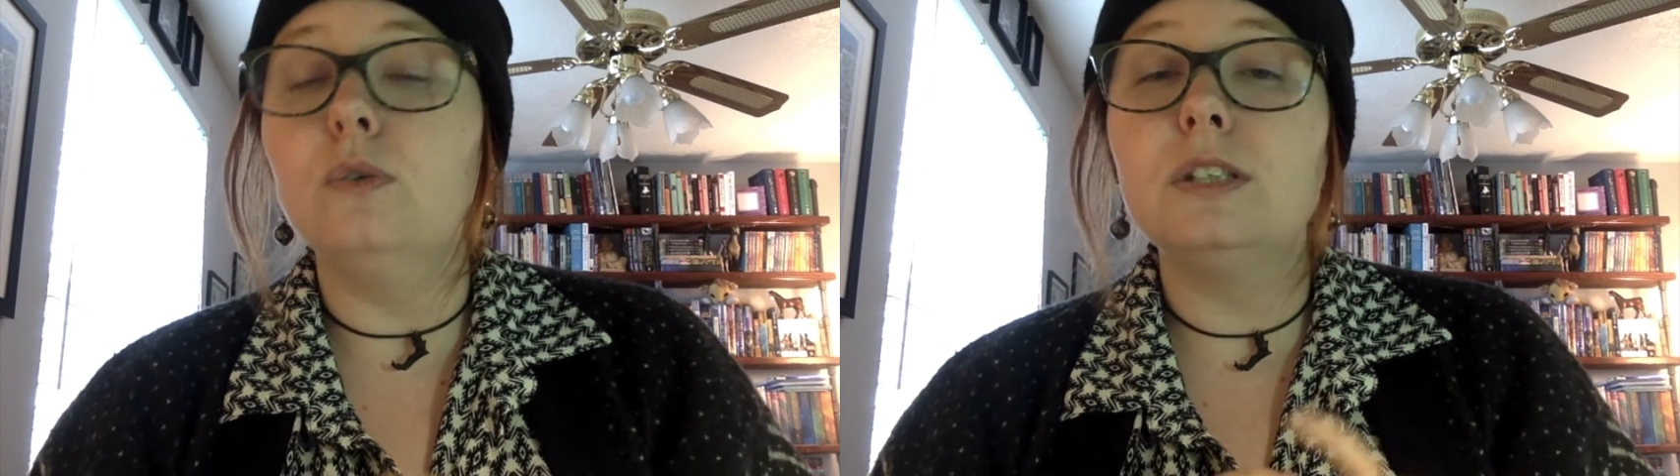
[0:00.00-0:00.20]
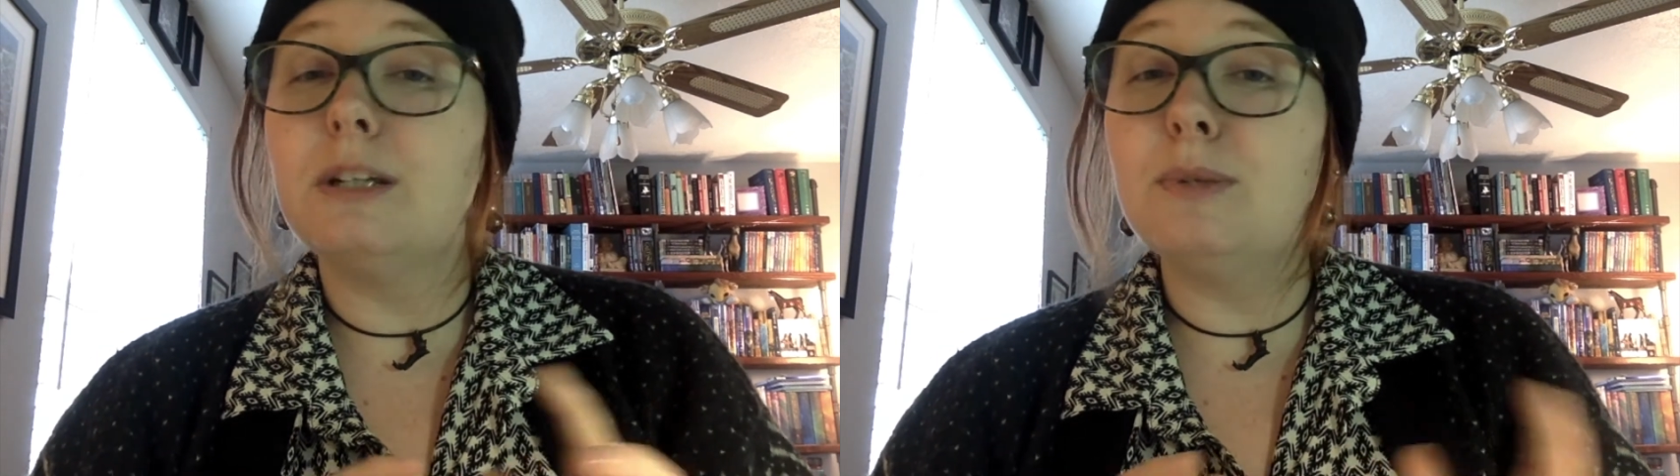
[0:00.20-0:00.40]

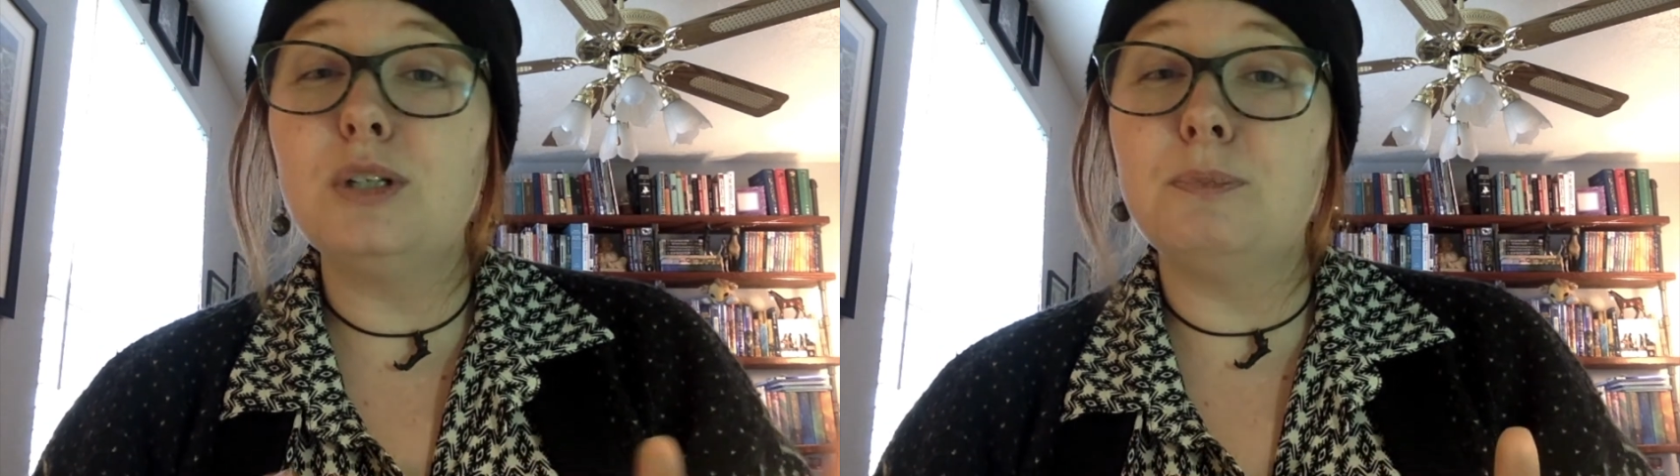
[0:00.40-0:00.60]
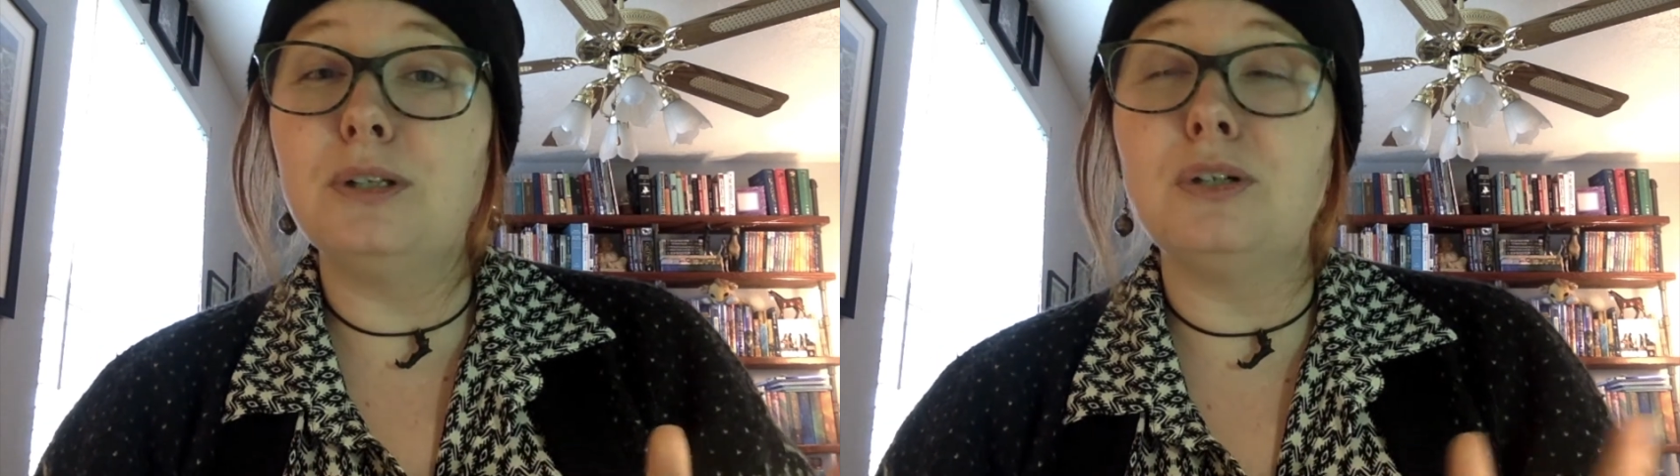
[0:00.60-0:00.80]
some of
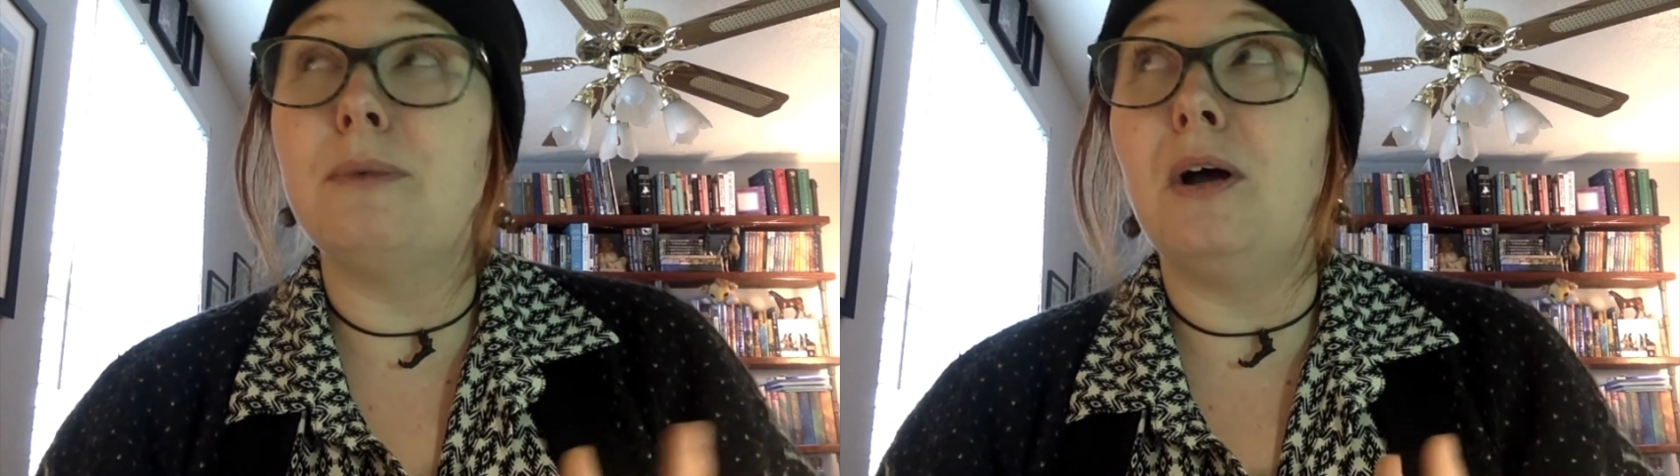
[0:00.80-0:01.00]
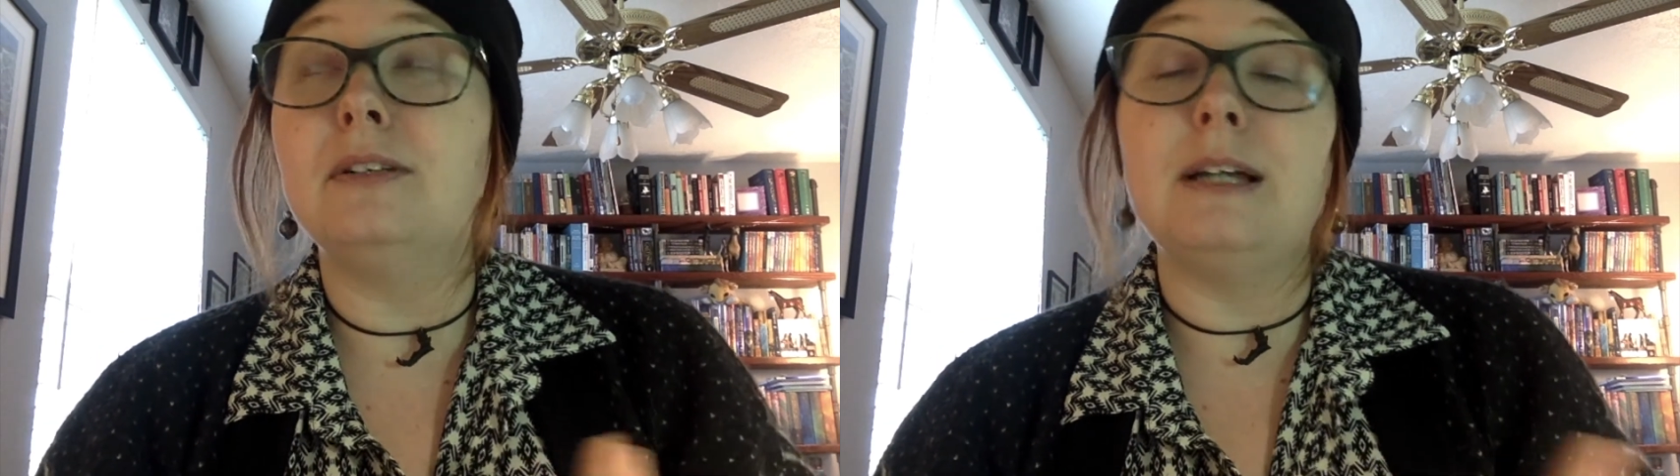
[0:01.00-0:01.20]
those books are
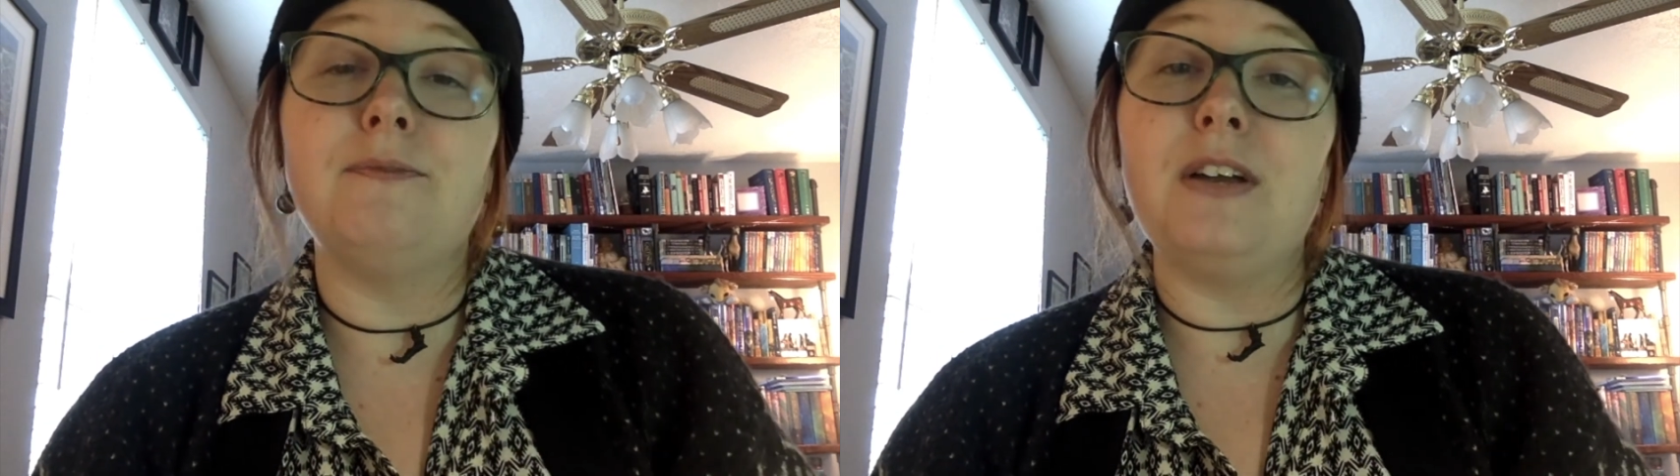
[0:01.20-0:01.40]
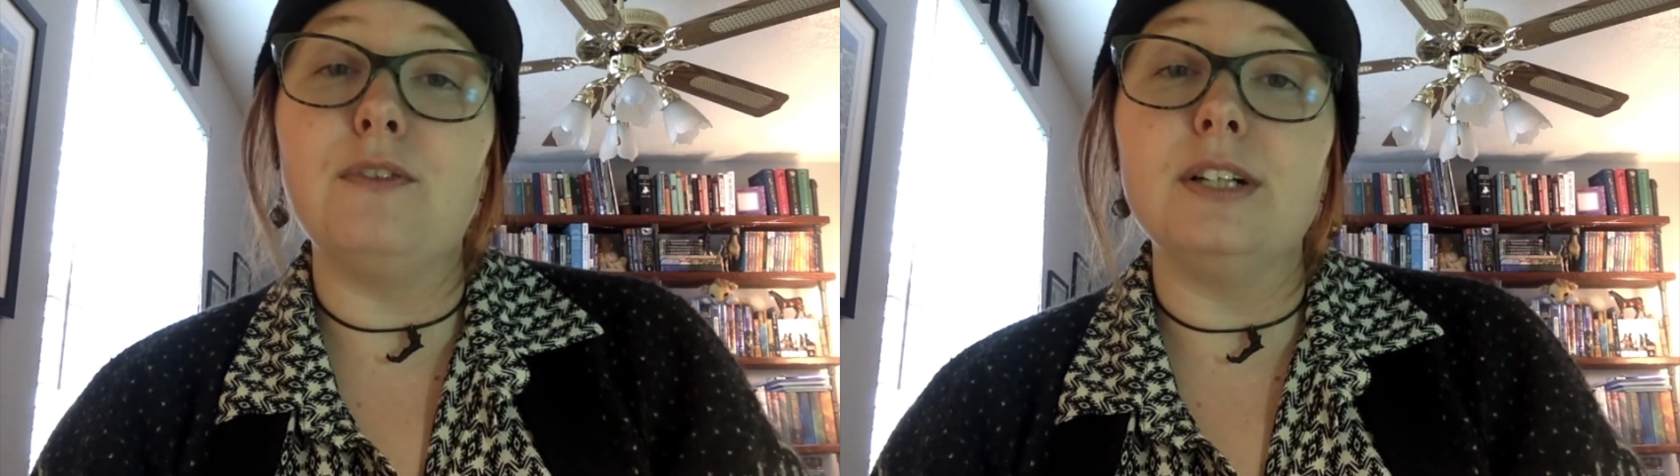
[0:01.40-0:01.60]
my all-time
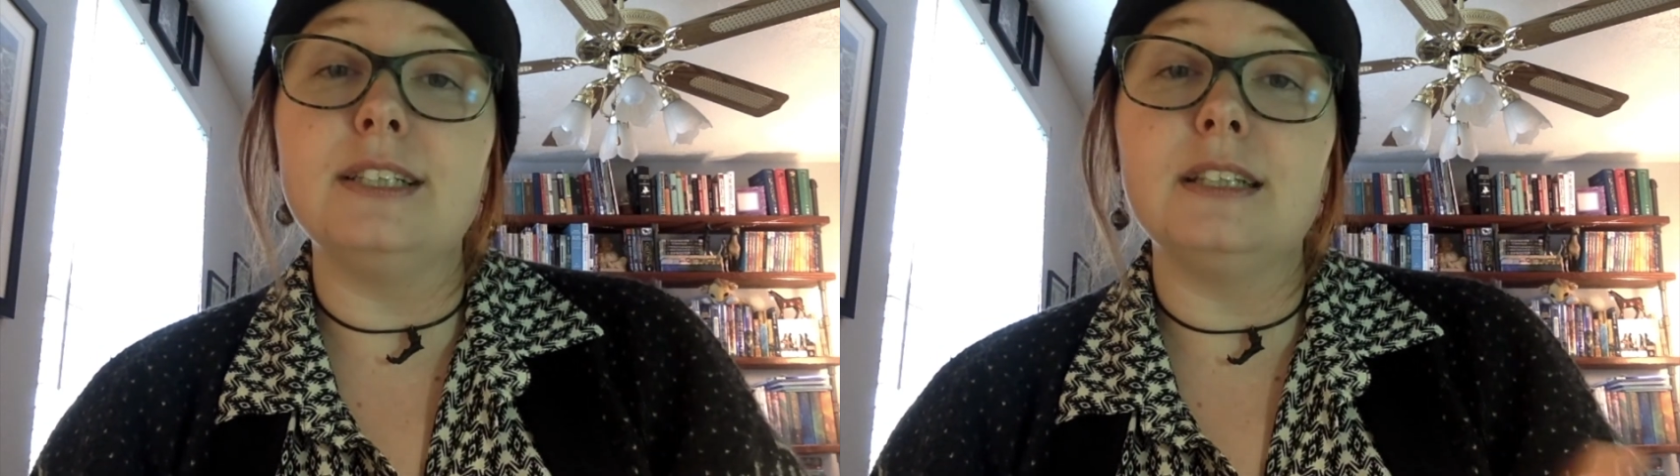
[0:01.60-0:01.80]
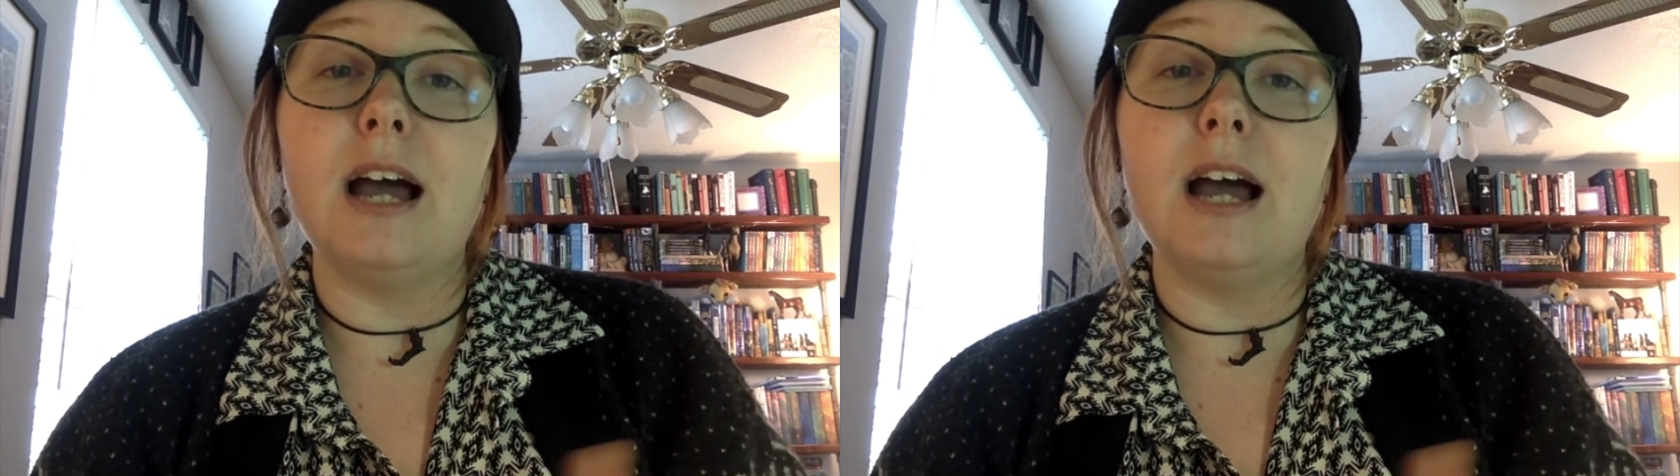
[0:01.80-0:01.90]
favorites.